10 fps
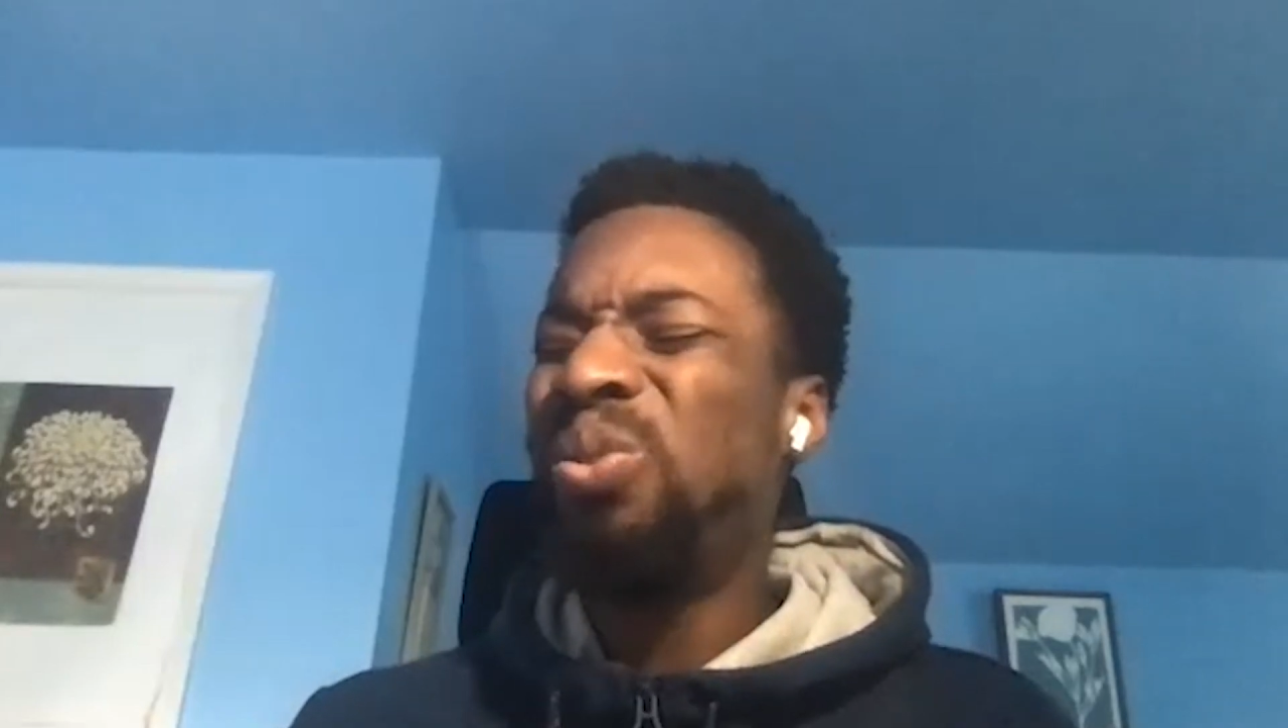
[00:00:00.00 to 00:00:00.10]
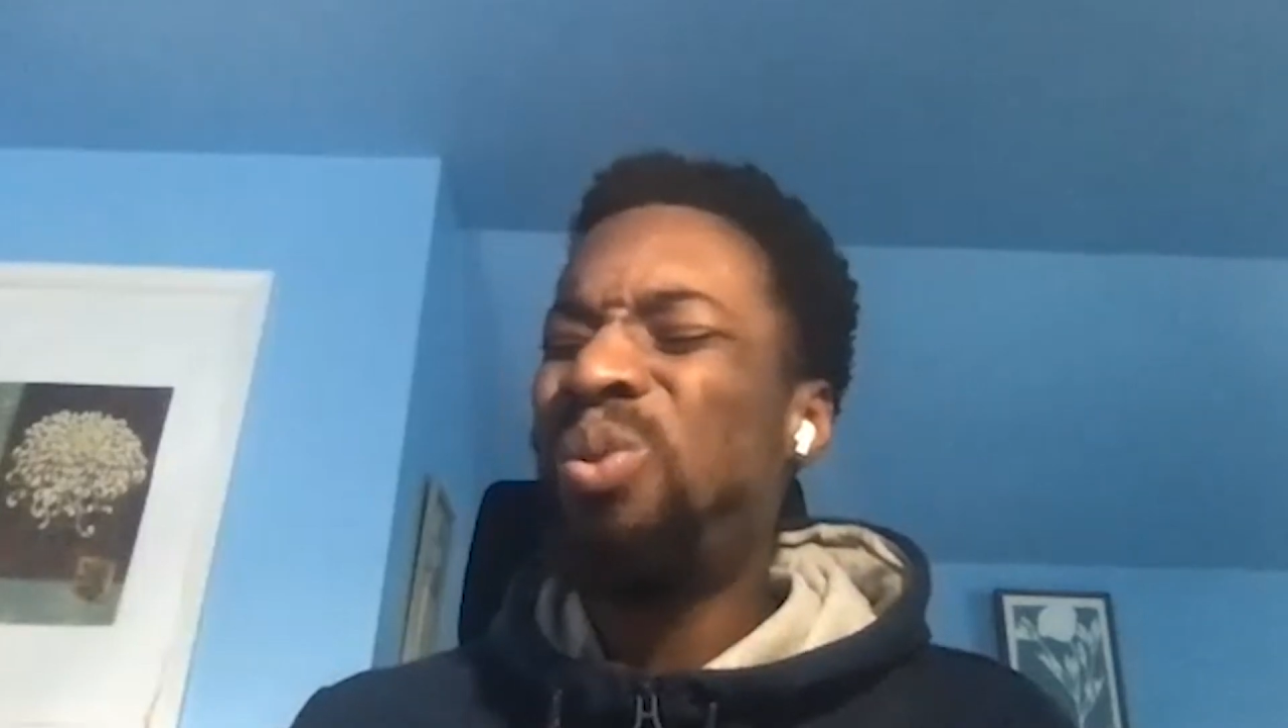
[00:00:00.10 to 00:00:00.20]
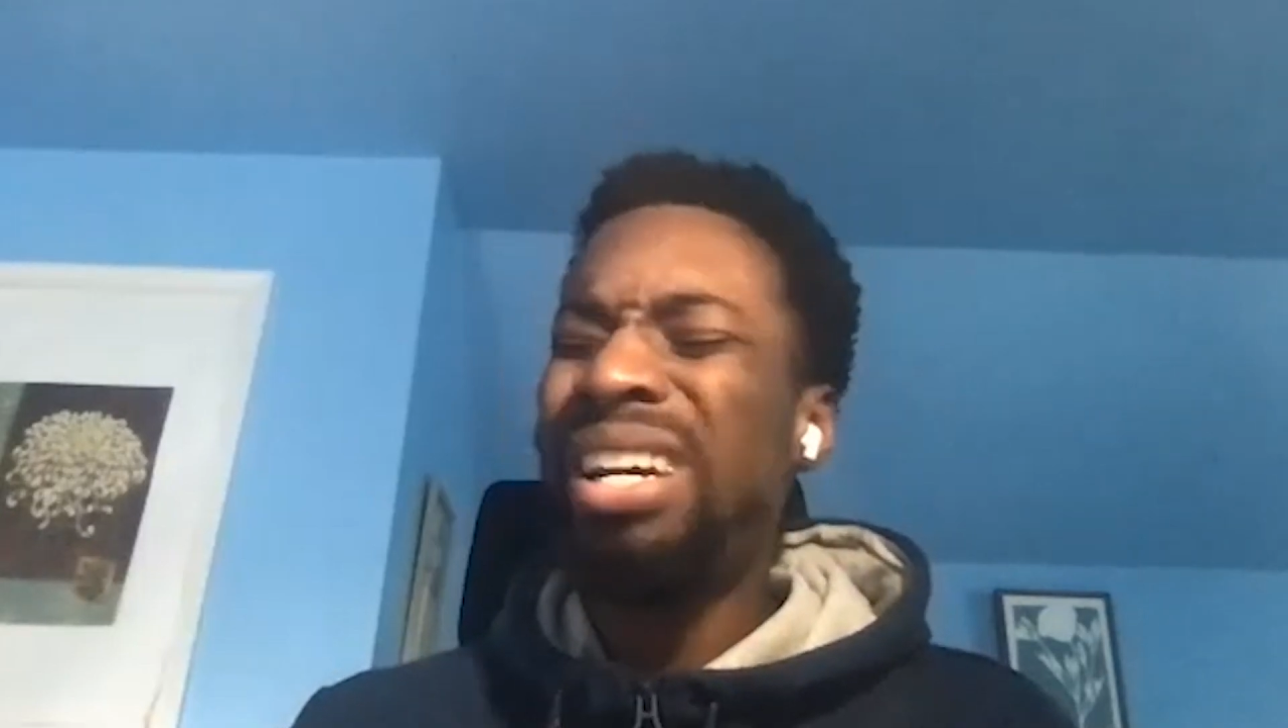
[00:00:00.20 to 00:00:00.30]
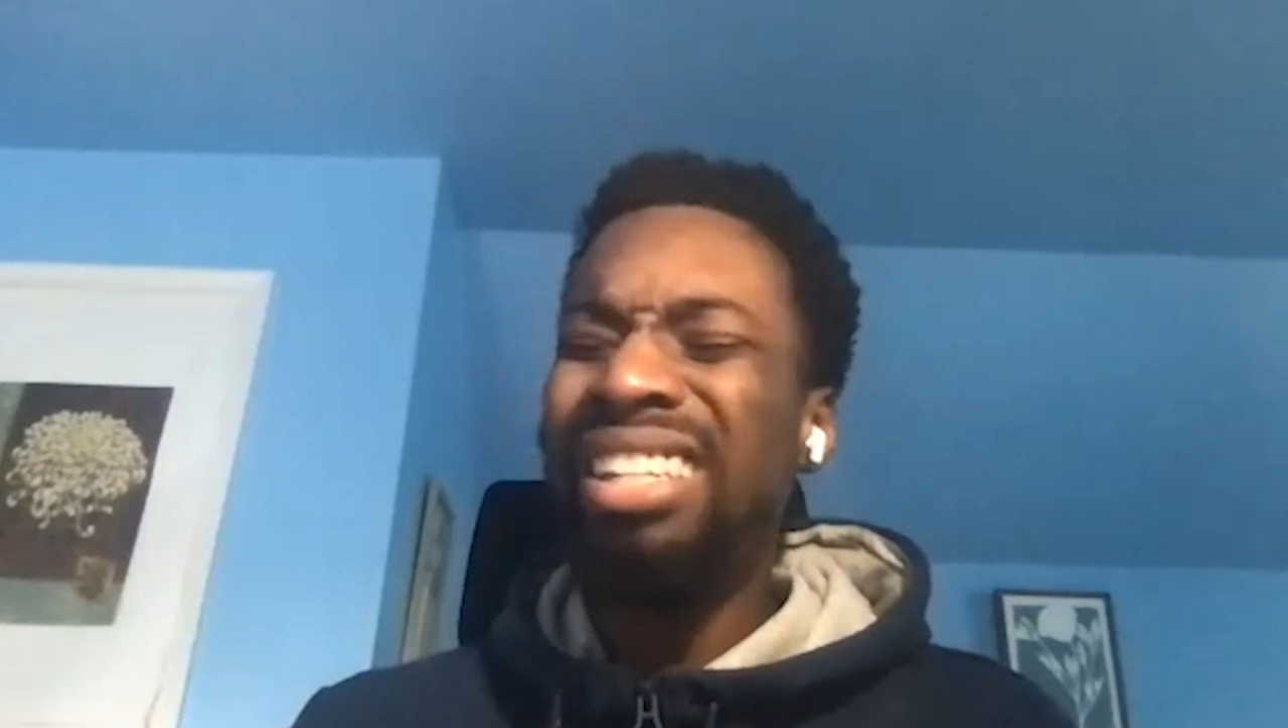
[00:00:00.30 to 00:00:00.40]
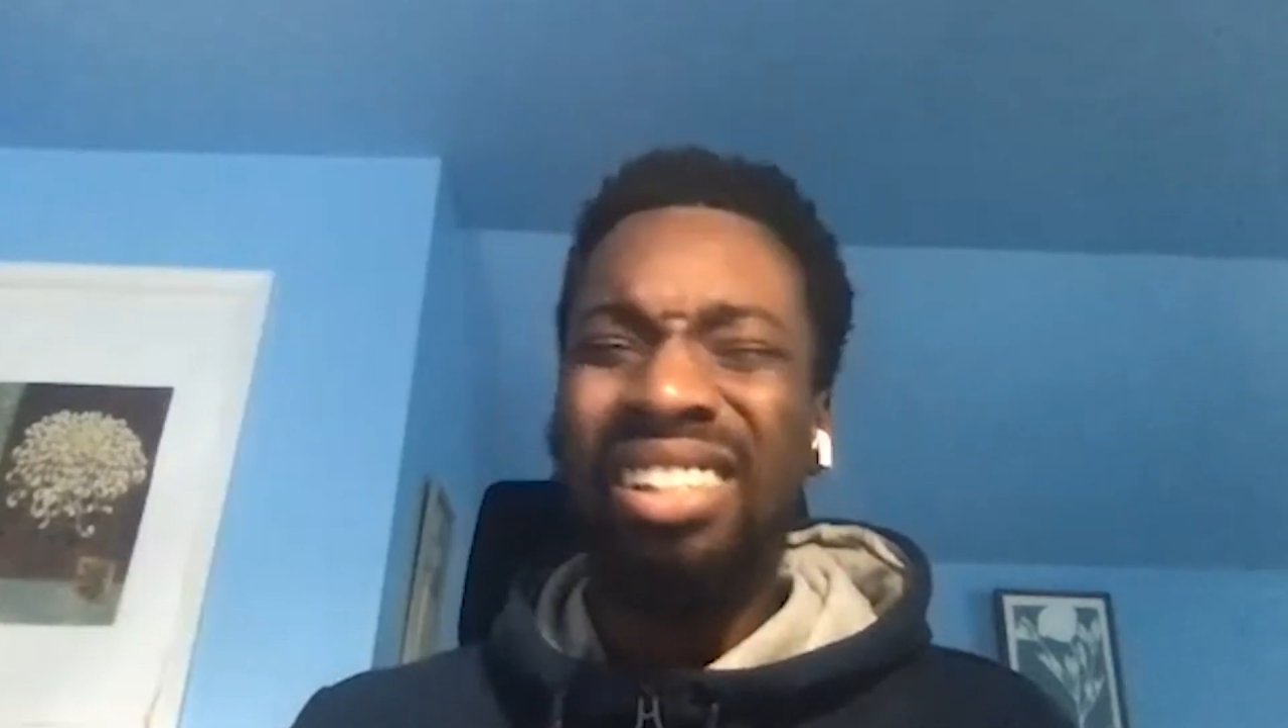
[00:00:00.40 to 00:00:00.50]
a
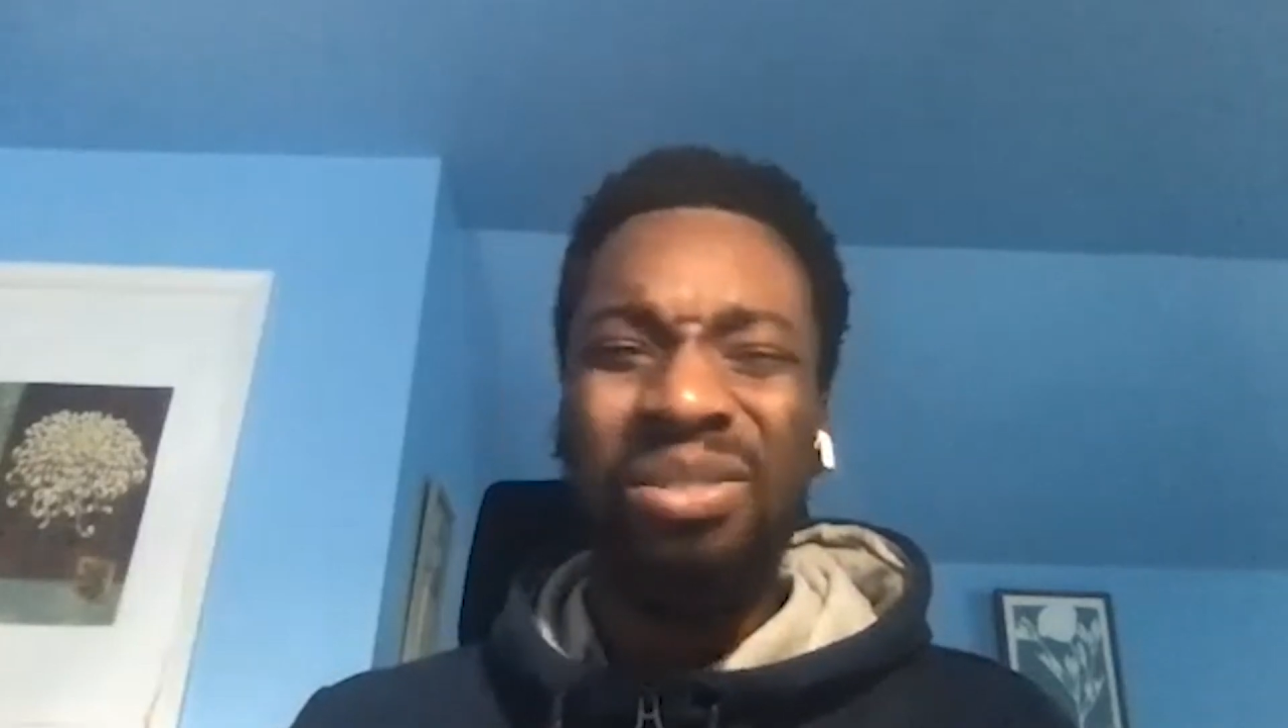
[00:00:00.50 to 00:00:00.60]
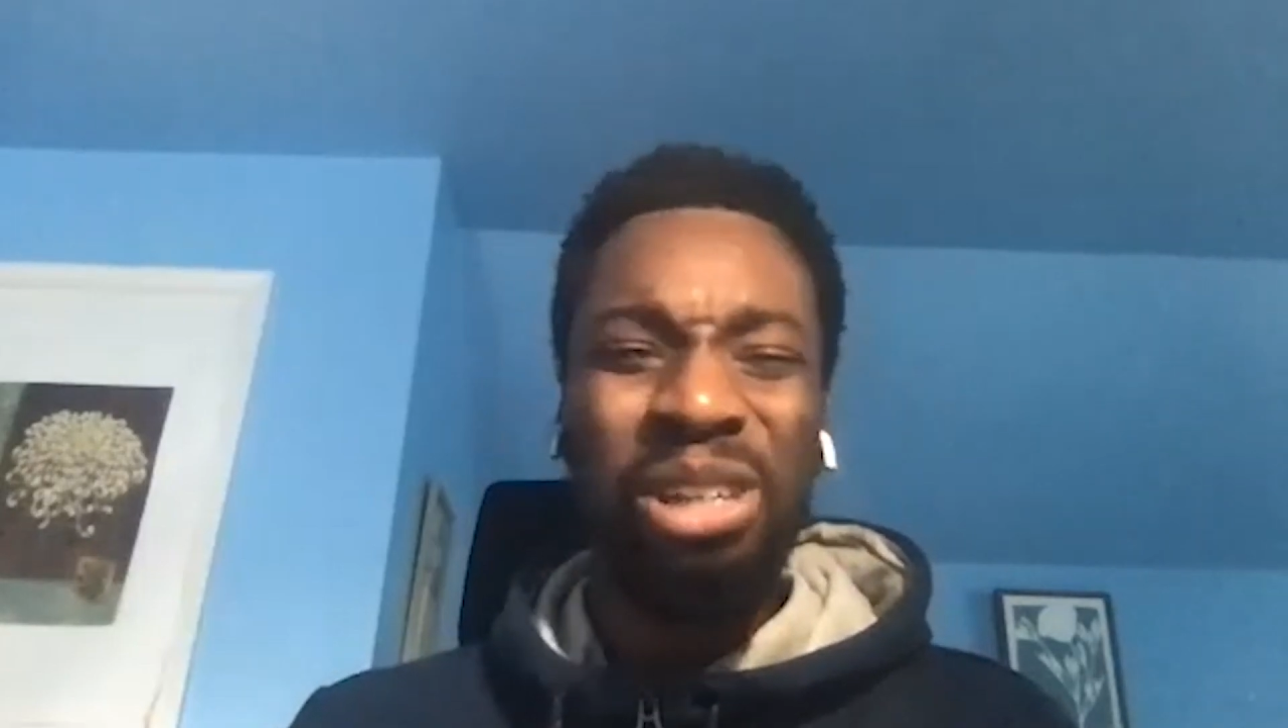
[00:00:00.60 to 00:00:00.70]
waste